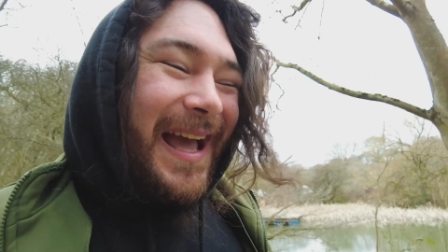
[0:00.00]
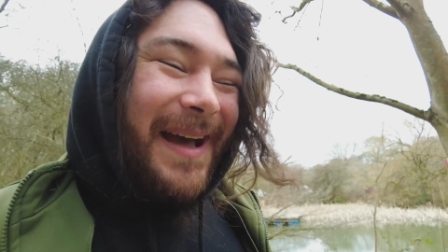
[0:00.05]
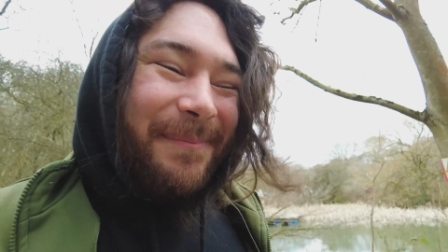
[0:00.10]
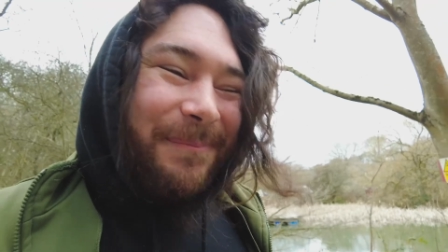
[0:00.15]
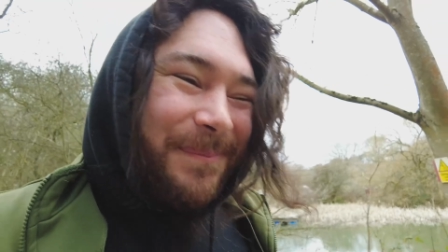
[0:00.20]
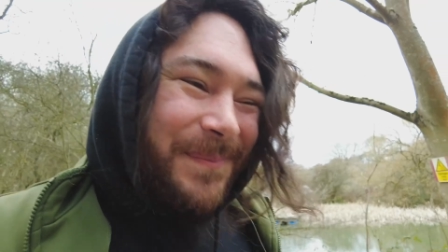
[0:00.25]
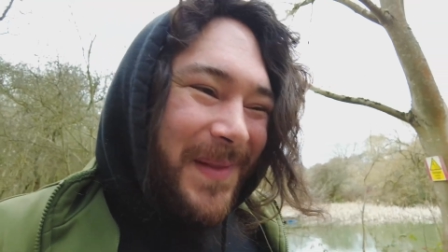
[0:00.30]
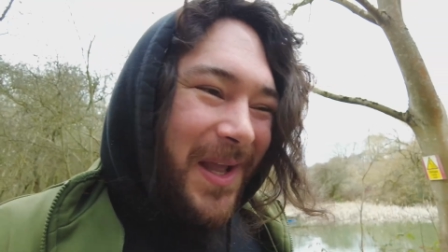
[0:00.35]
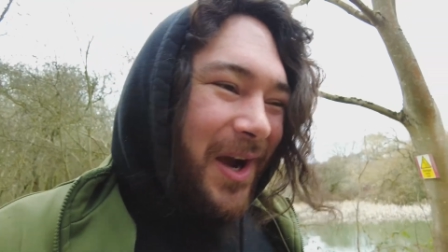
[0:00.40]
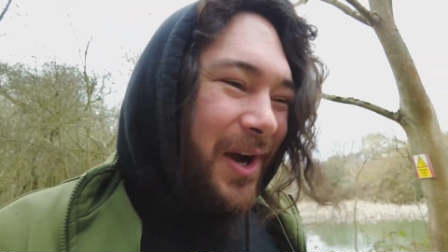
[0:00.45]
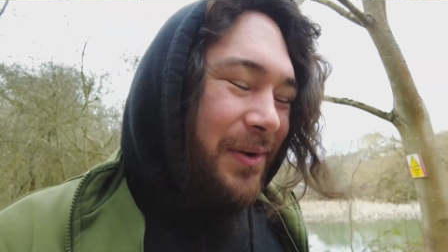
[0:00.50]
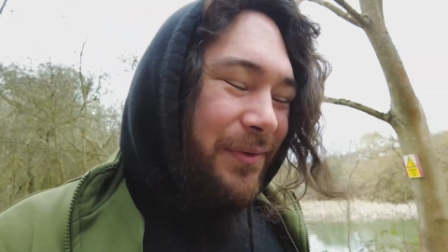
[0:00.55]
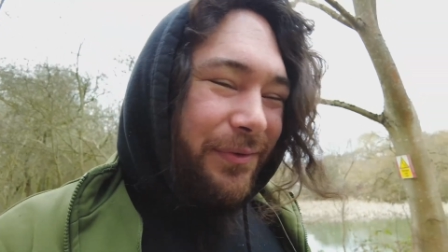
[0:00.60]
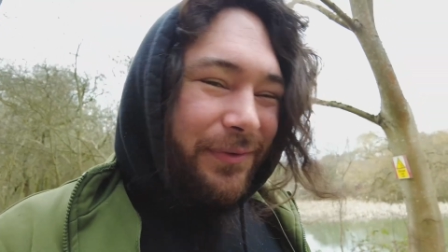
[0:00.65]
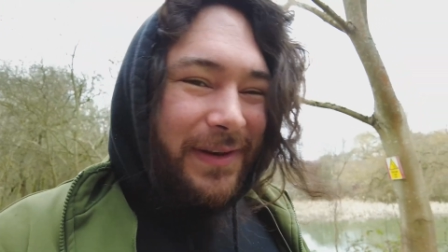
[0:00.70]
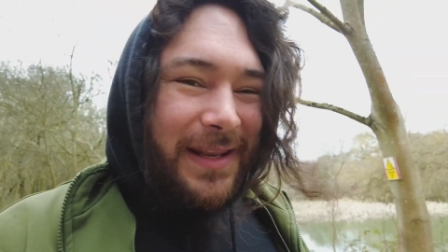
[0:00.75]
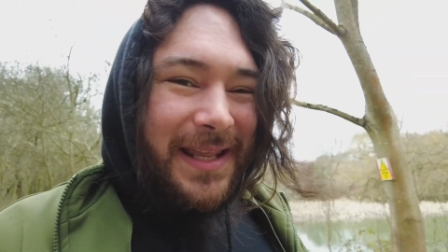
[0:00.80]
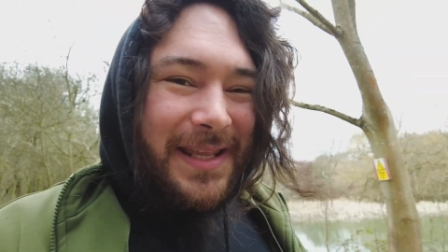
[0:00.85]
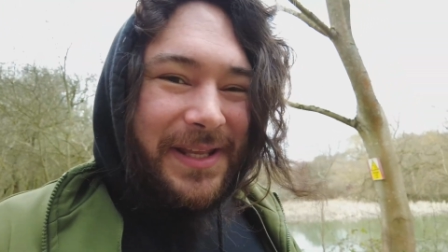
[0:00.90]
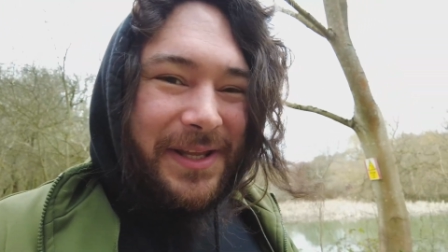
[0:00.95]
yeah,
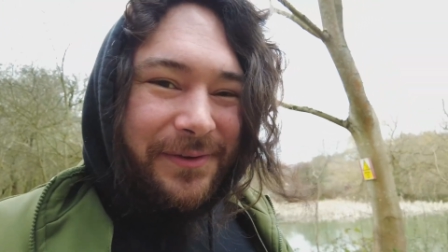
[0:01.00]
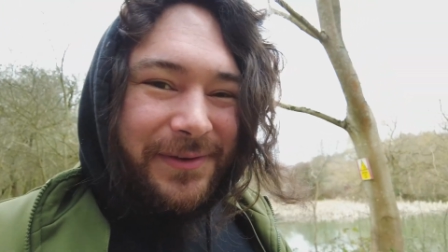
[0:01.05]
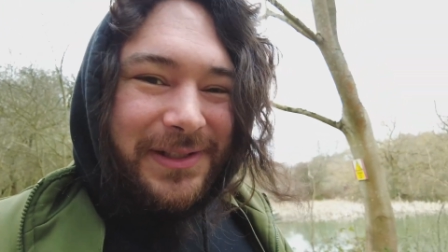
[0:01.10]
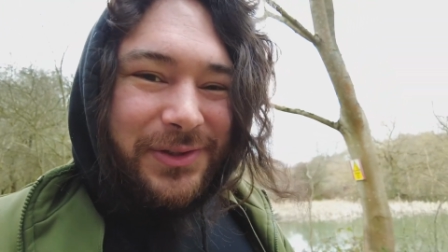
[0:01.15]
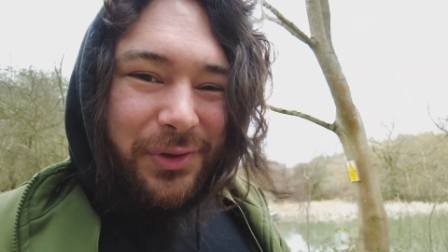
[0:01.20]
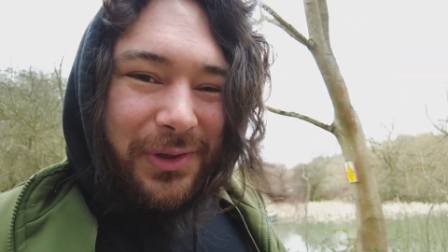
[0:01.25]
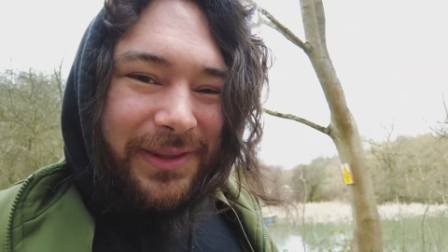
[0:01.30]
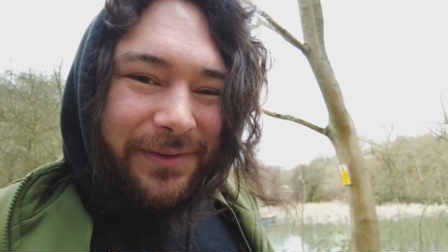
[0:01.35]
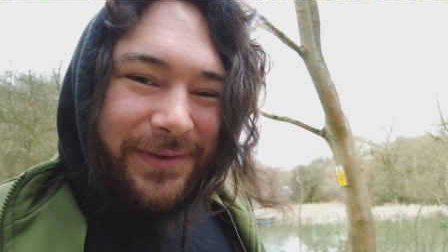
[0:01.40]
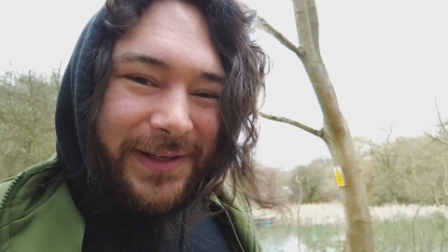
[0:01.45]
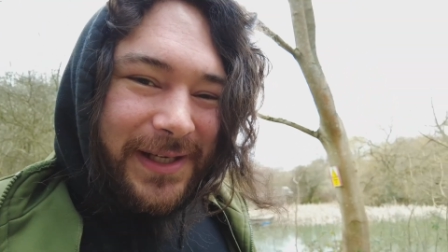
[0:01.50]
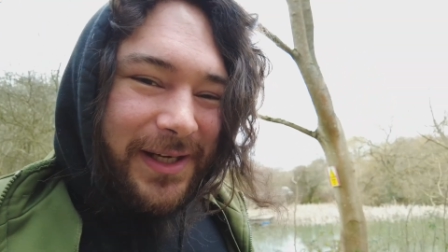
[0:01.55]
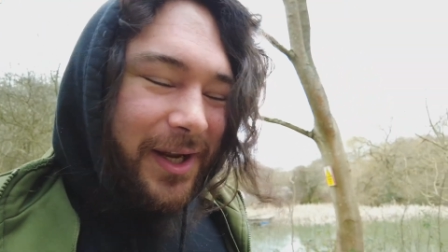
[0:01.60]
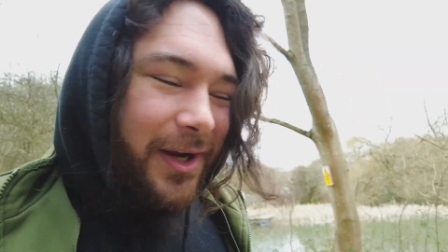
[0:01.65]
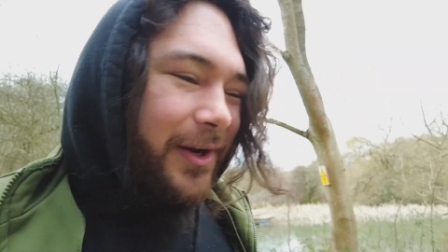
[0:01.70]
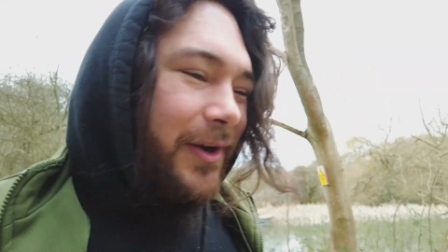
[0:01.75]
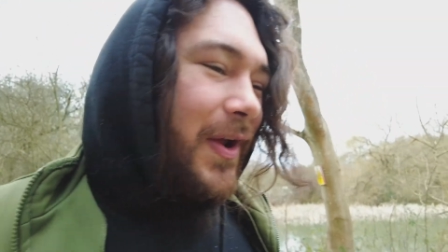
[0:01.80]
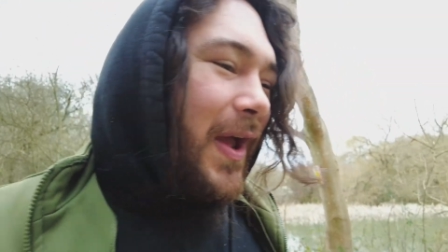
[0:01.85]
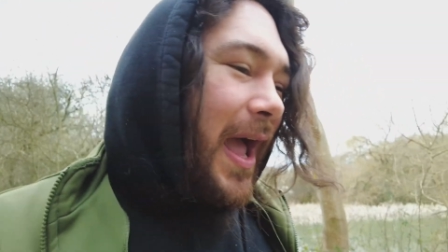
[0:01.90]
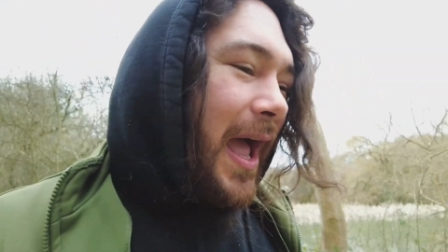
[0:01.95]
hopefully you enjoyed the
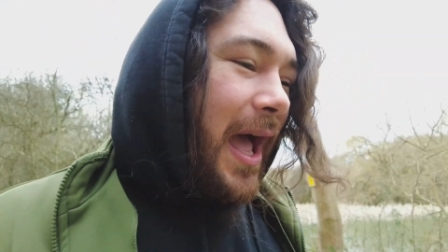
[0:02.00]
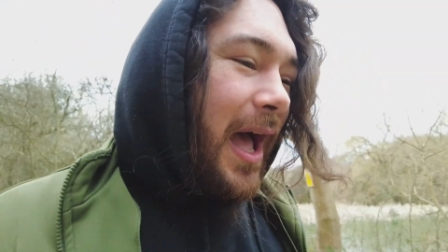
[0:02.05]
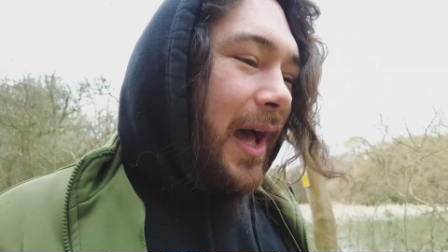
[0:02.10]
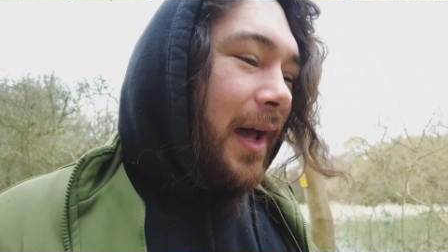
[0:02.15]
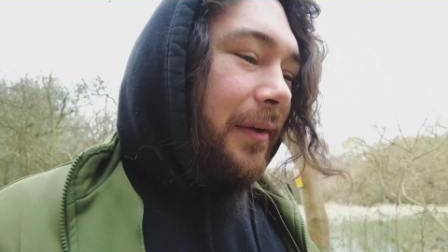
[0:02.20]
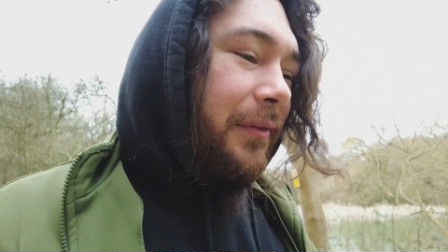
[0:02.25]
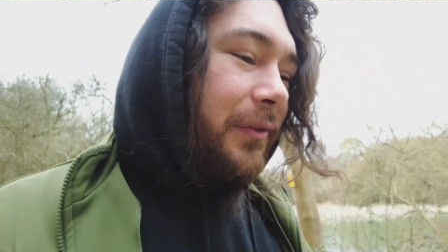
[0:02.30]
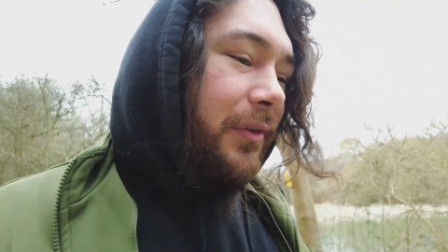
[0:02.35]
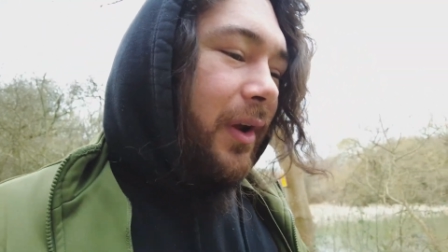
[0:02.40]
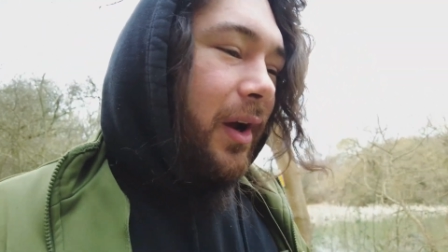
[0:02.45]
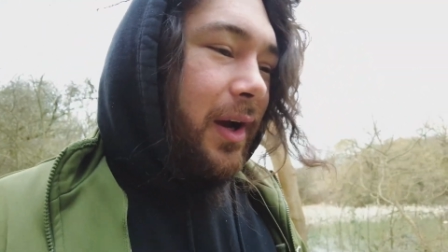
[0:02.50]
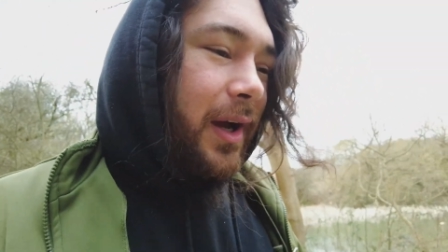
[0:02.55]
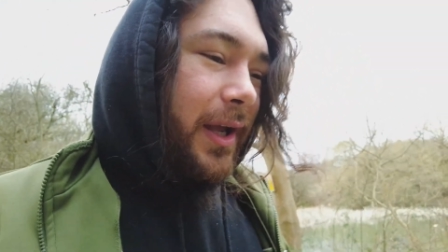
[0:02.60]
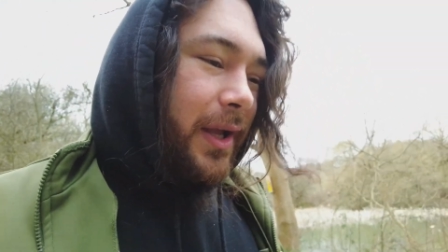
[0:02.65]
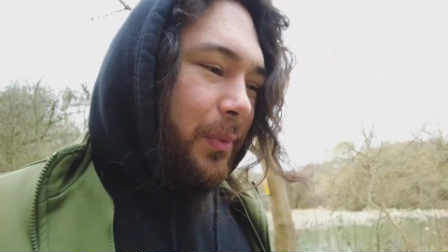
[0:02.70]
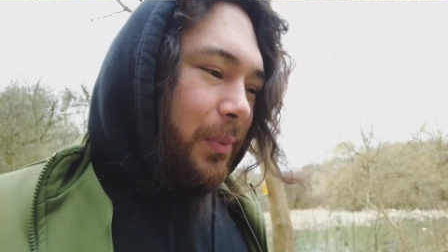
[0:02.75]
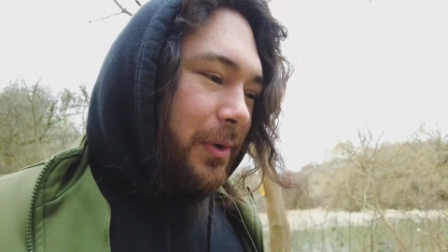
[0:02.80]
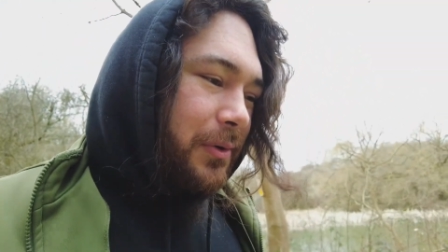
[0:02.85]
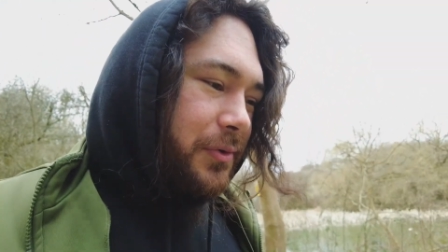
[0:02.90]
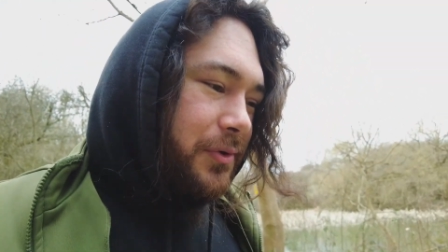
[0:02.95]
video and
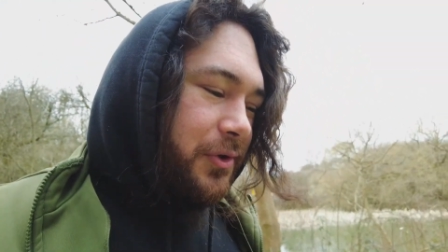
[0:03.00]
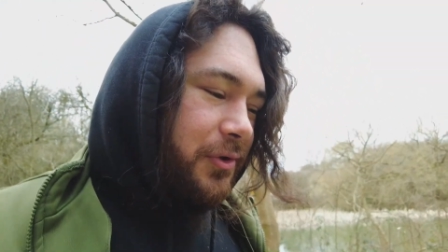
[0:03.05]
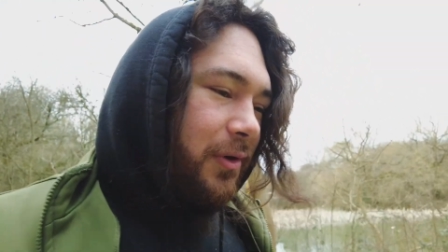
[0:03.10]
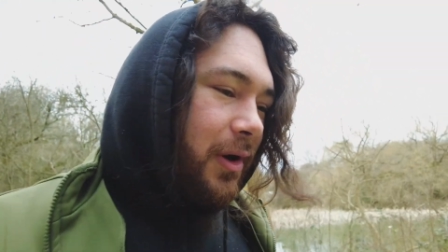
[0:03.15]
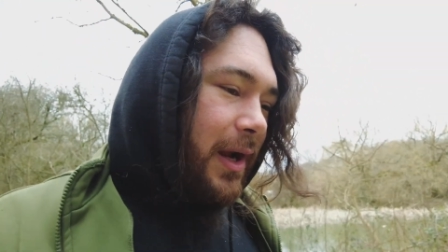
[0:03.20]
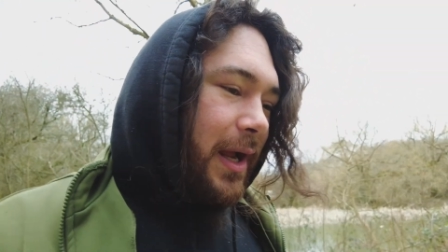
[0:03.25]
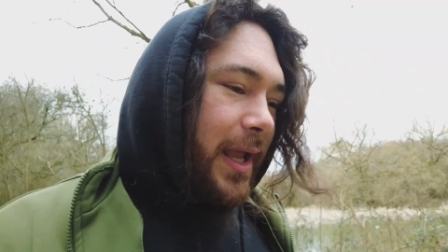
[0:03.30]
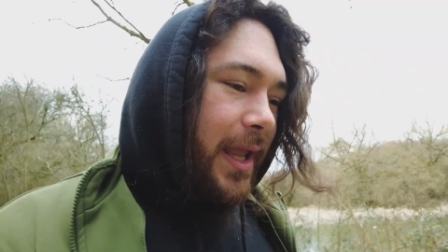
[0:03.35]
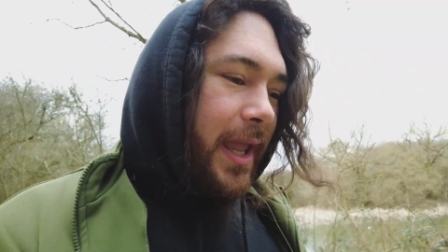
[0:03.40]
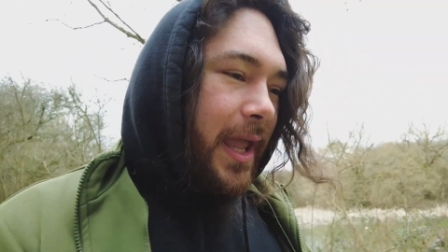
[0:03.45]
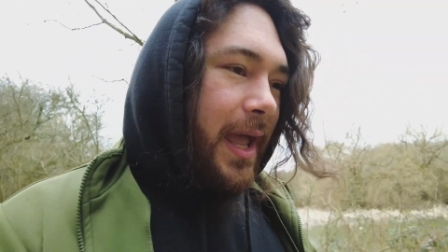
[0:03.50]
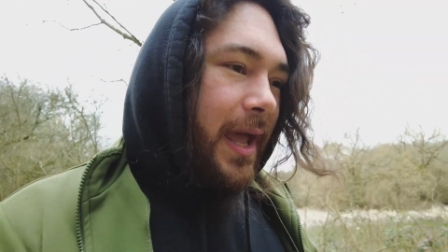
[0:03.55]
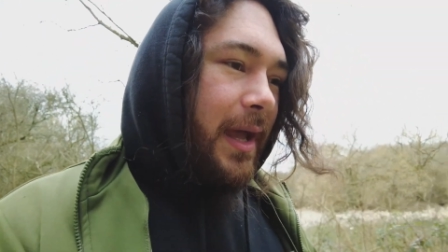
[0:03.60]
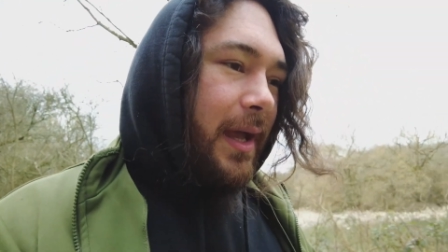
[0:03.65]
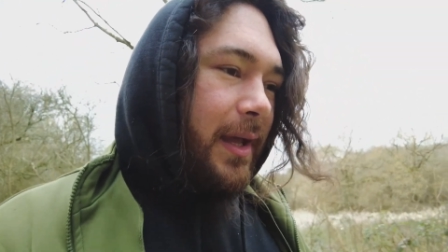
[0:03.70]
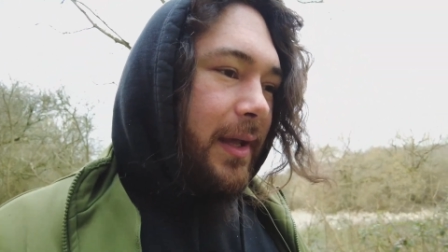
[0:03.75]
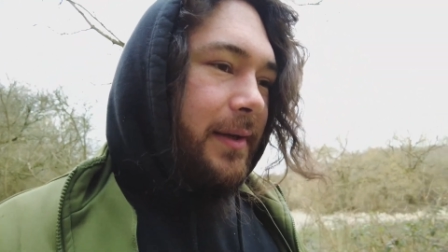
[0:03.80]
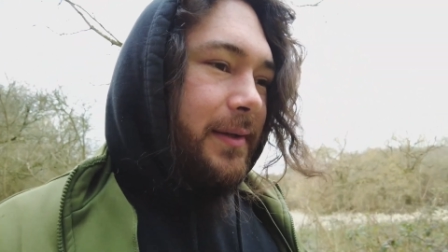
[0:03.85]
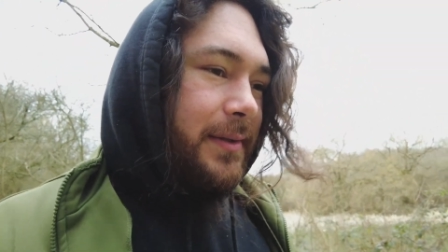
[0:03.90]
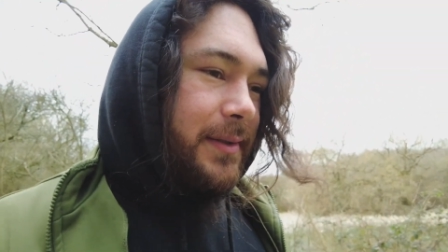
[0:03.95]
I will try
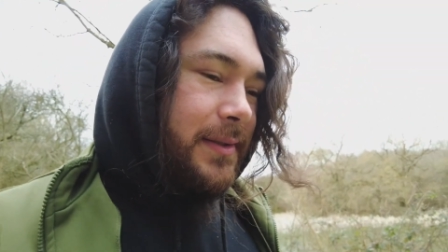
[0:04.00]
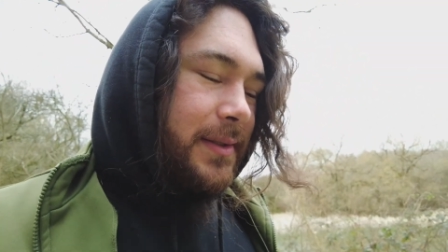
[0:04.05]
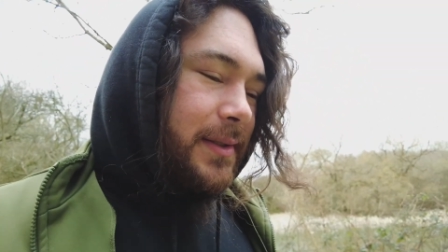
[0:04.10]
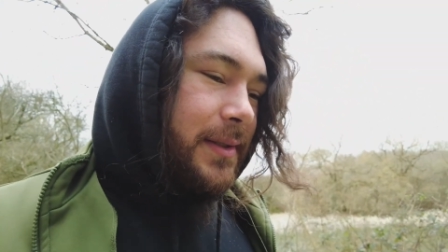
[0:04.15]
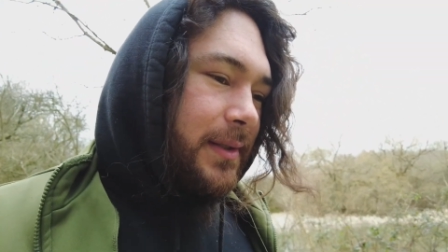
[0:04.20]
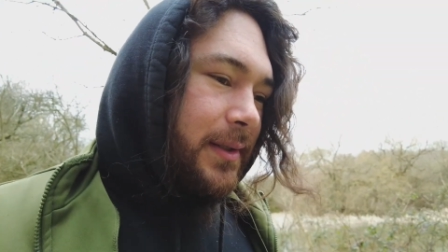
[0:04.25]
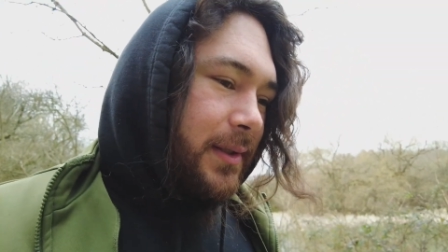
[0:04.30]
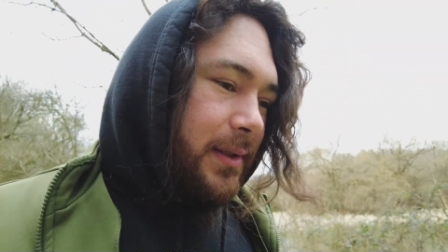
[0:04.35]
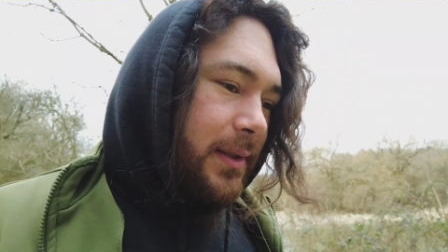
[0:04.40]
and